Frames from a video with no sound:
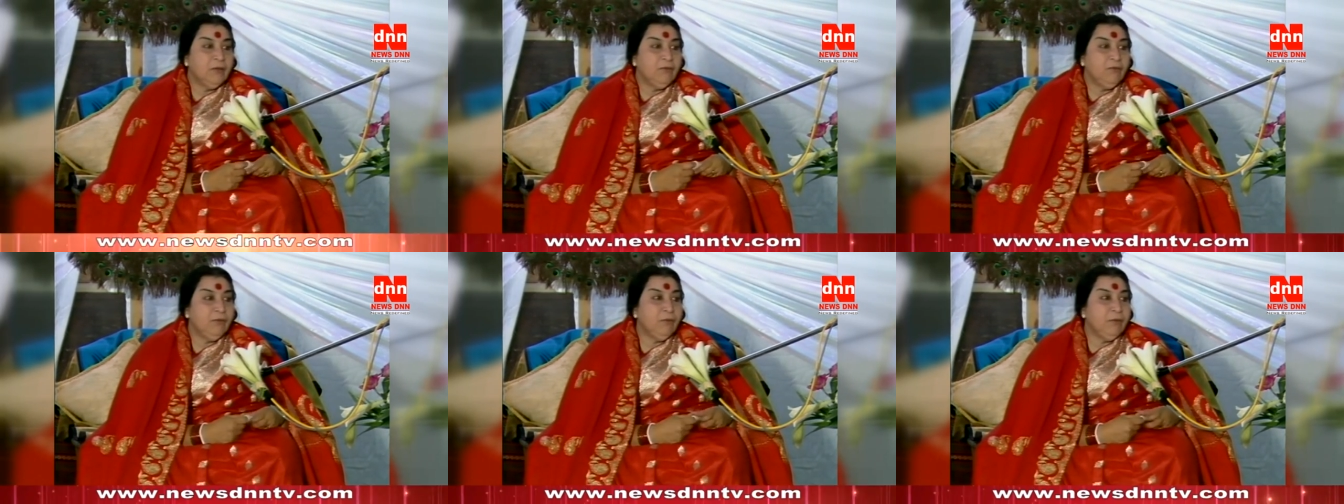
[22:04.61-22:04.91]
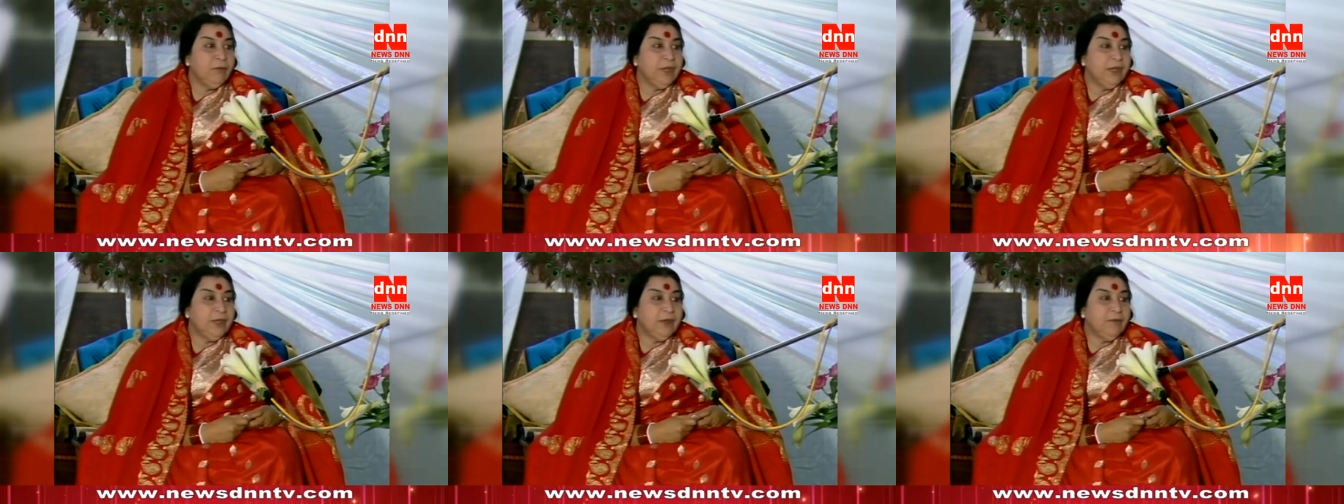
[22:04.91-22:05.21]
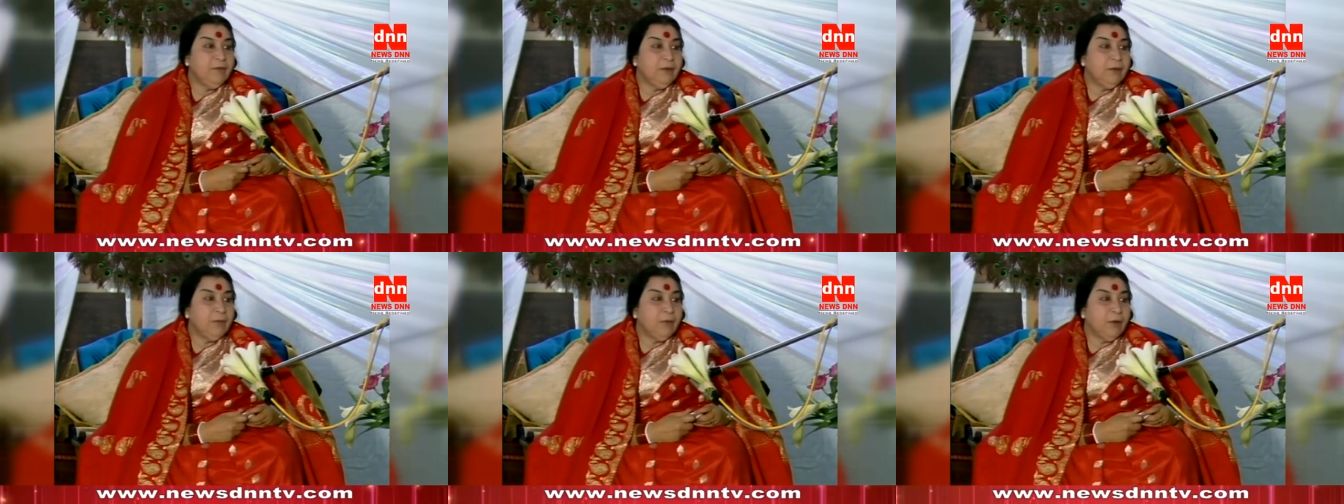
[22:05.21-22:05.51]
Women
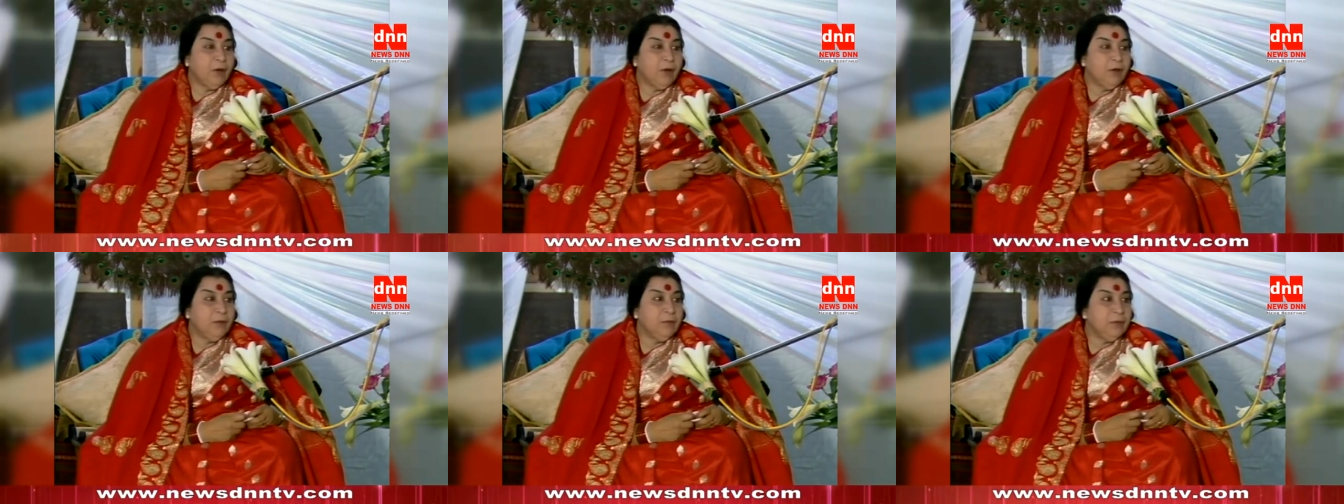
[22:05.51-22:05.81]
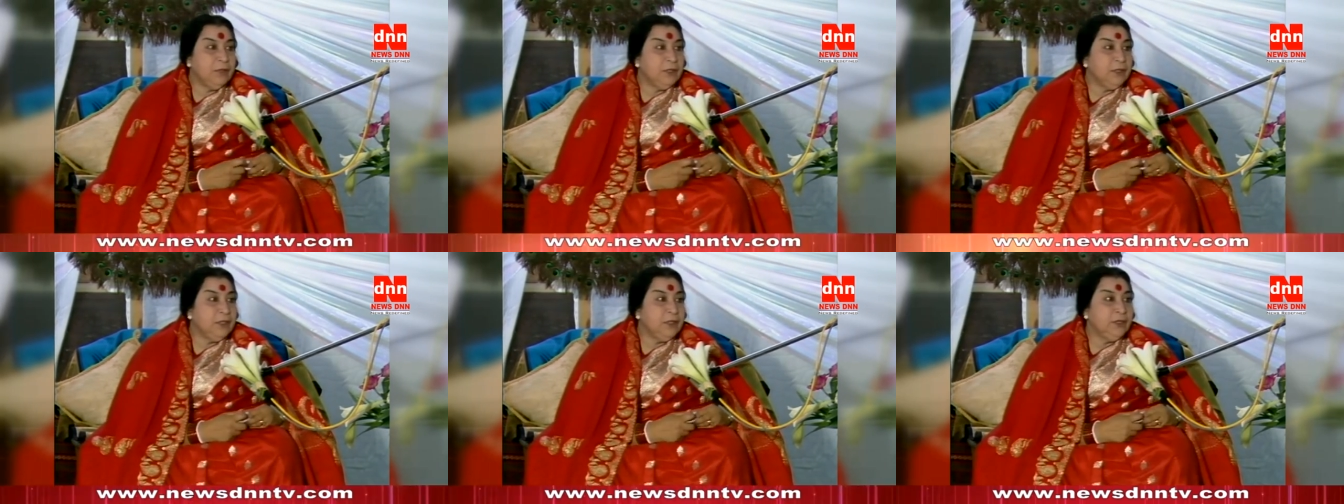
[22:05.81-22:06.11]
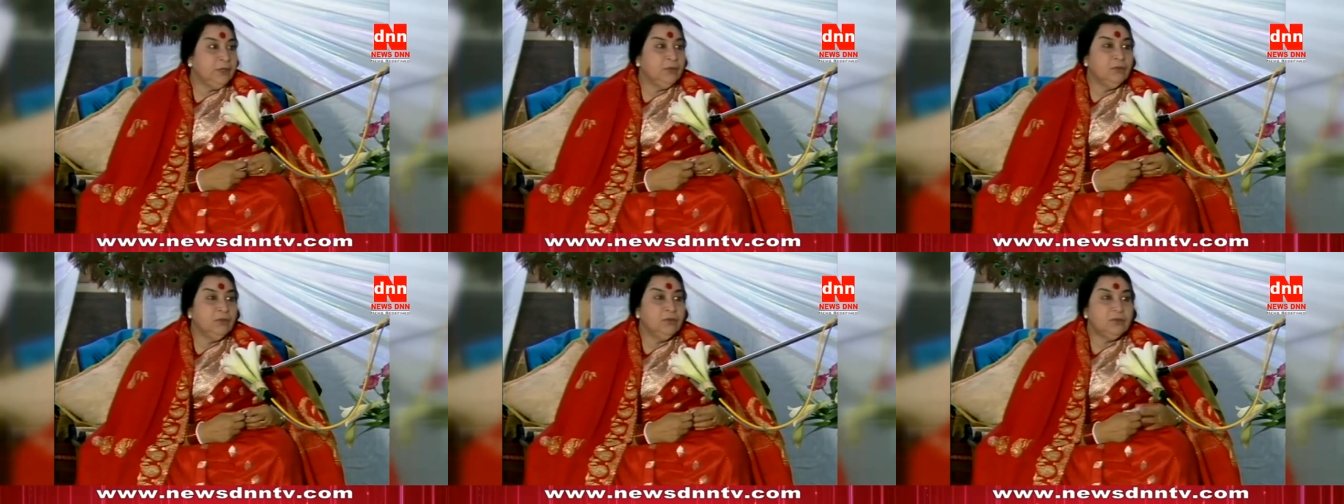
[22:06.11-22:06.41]
develop horrible
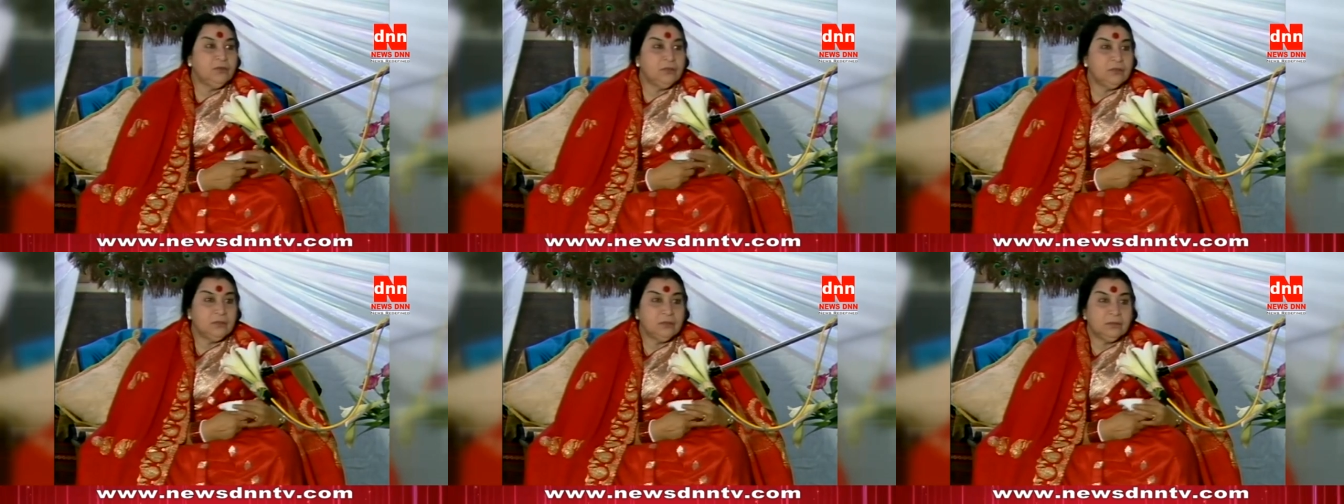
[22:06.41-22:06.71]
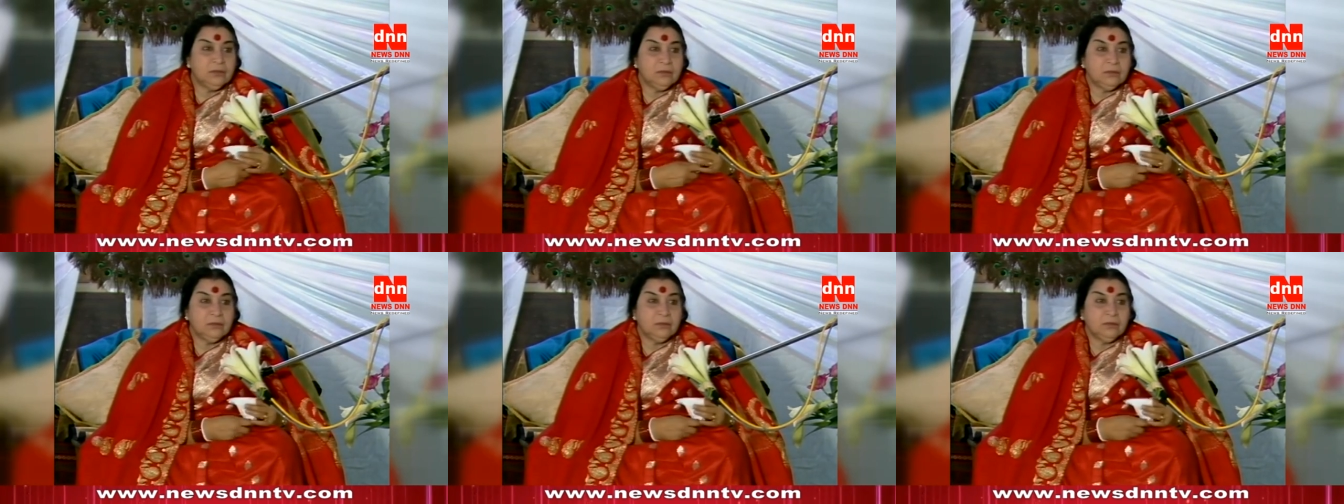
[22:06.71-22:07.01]
egos.